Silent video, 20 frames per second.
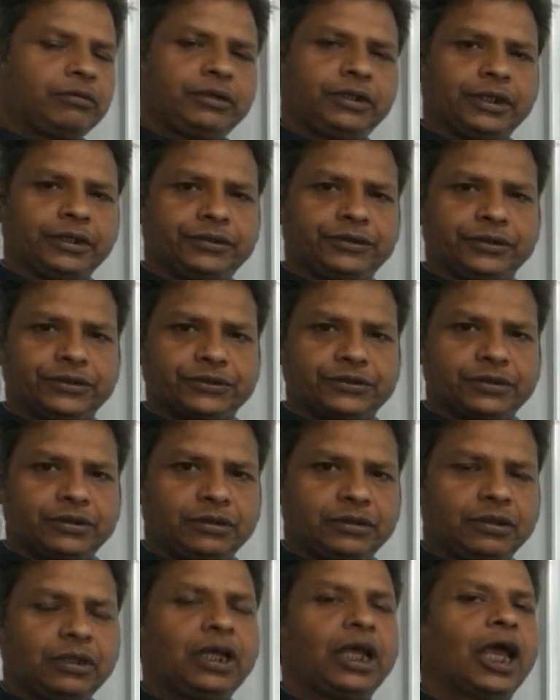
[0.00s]
Take this
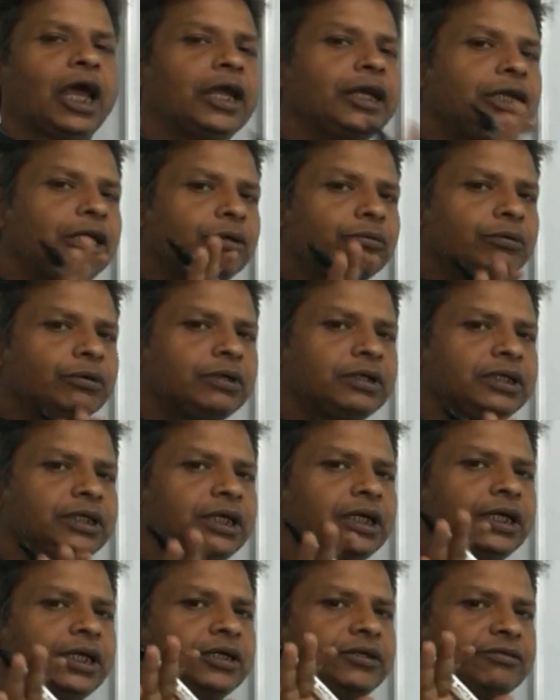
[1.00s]
and you will
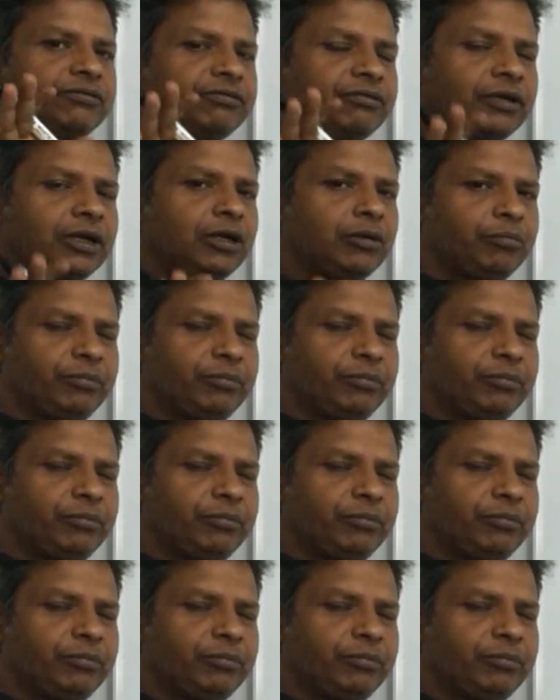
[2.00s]
feel